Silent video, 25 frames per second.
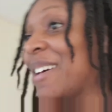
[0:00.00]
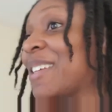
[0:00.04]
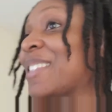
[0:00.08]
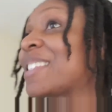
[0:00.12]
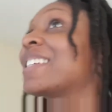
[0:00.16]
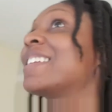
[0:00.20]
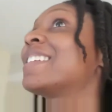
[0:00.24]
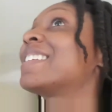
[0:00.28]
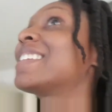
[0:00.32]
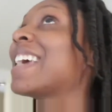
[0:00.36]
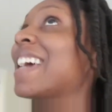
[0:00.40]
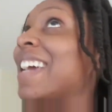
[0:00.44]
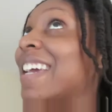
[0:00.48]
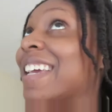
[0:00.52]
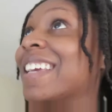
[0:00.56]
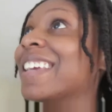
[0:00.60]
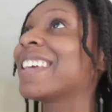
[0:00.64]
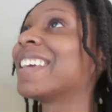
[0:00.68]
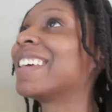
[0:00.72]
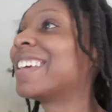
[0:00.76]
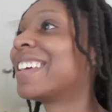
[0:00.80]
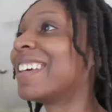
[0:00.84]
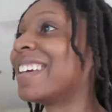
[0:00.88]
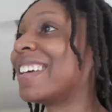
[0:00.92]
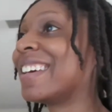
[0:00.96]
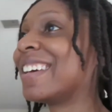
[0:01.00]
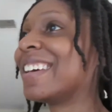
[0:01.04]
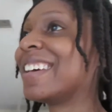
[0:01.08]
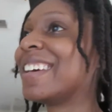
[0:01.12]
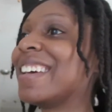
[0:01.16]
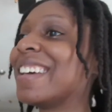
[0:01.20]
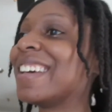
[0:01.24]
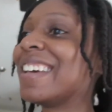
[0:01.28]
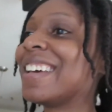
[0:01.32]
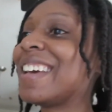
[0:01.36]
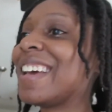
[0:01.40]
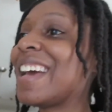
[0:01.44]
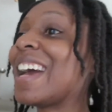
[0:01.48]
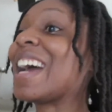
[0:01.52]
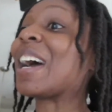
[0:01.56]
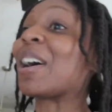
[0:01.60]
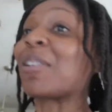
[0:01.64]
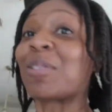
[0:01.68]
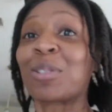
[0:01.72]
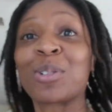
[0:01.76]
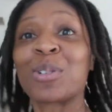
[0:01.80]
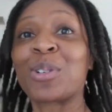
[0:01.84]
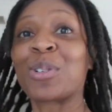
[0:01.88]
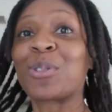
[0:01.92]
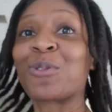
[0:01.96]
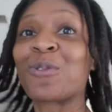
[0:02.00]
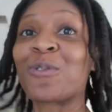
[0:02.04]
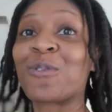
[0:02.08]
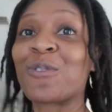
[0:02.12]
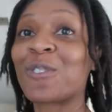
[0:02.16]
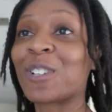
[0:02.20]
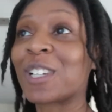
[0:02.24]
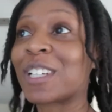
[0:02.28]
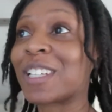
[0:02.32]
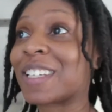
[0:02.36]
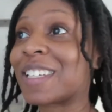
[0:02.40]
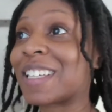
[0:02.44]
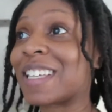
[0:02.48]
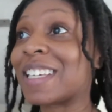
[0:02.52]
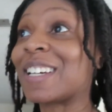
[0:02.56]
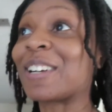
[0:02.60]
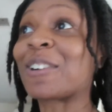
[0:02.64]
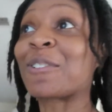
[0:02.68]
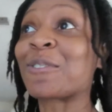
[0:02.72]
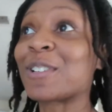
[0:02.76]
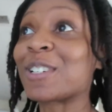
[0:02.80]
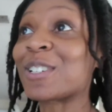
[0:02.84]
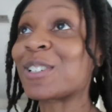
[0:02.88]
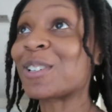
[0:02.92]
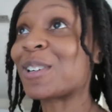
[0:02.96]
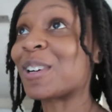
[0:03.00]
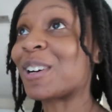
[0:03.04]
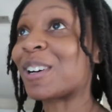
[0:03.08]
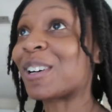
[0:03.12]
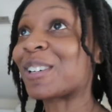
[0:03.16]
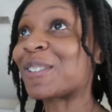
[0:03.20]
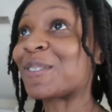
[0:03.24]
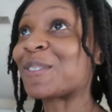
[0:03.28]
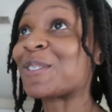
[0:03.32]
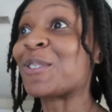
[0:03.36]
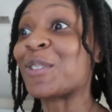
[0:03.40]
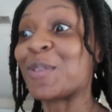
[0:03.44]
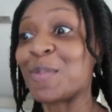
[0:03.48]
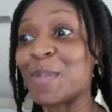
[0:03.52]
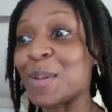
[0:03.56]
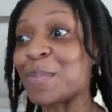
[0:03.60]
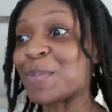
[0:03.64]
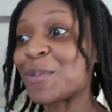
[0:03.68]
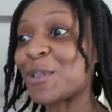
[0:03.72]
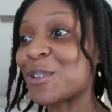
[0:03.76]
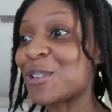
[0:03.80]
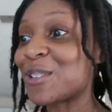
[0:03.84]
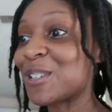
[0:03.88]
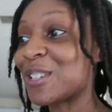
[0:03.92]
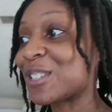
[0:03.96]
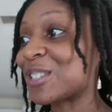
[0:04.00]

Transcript: Today, I was going to get a rental car, if you remember.